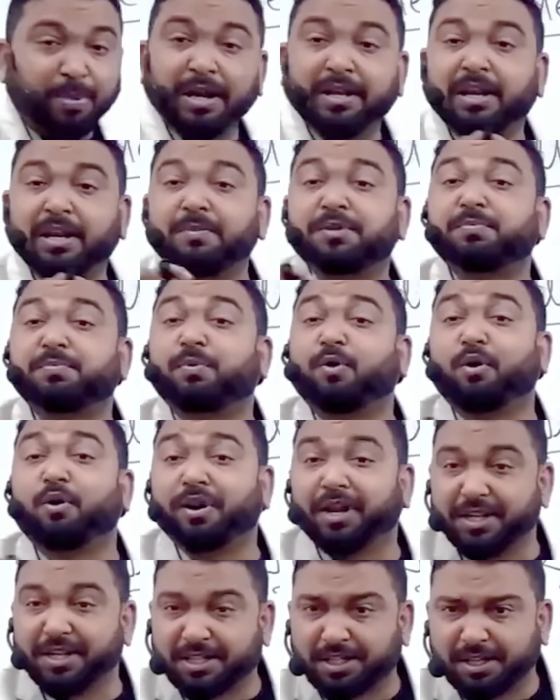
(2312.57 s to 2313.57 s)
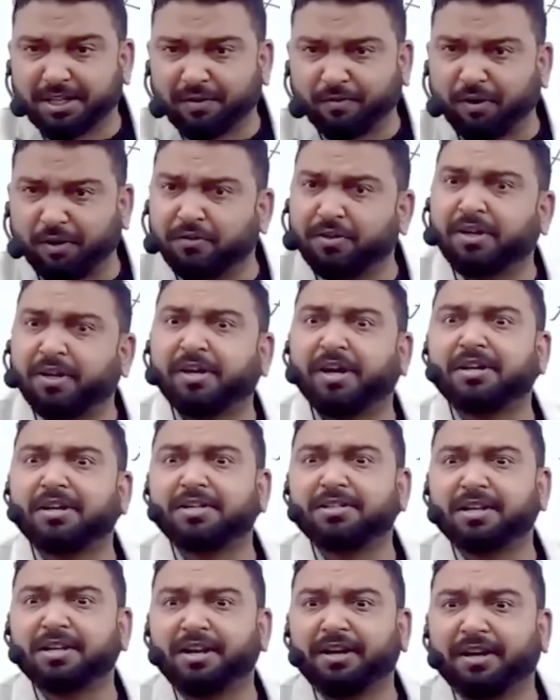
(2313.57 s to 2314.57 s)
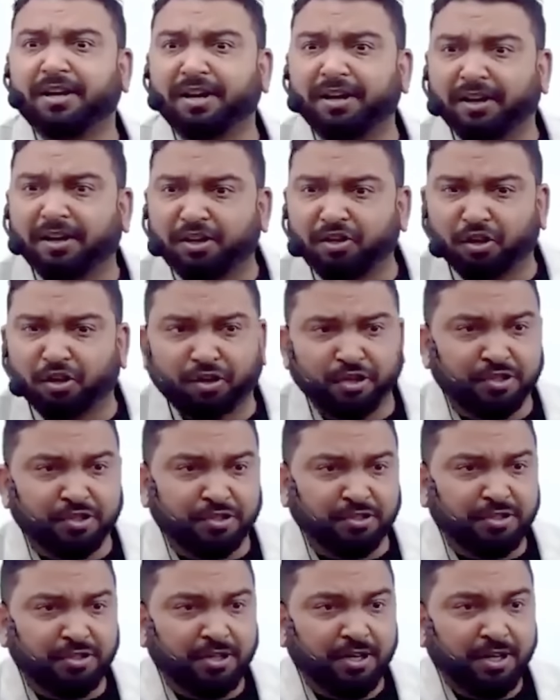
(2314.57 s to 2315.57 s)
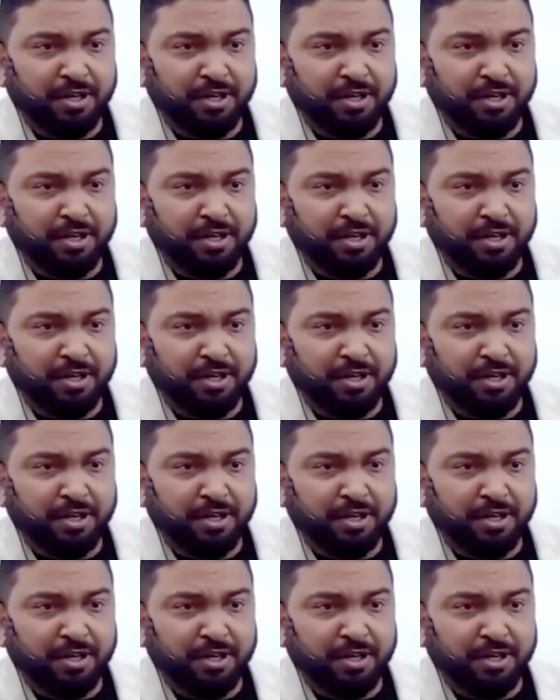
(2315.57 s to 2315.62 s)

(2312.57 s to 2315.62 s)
Pilgrim's Progress, one of the greatest allegory in English literature.